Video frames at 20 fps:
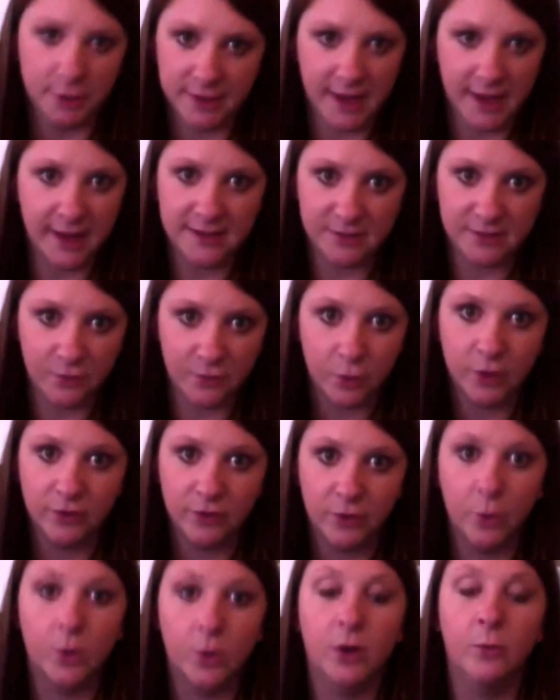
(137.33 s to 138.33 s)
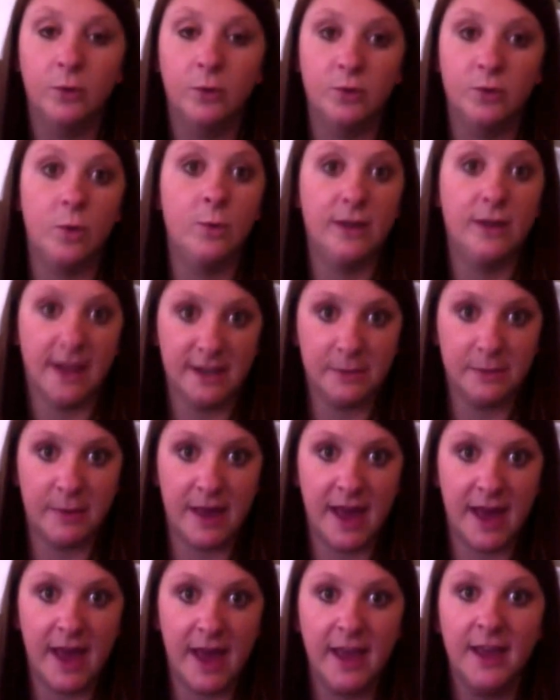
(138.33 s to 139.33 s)
$1,044 was what we had to
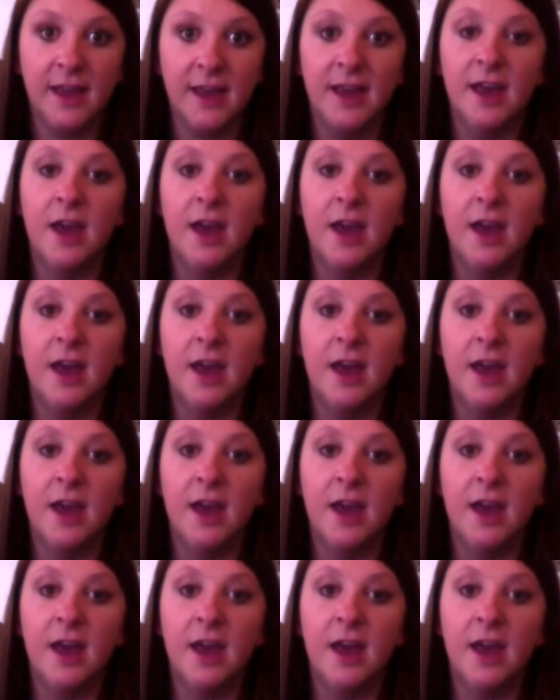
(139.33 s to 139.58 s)
pay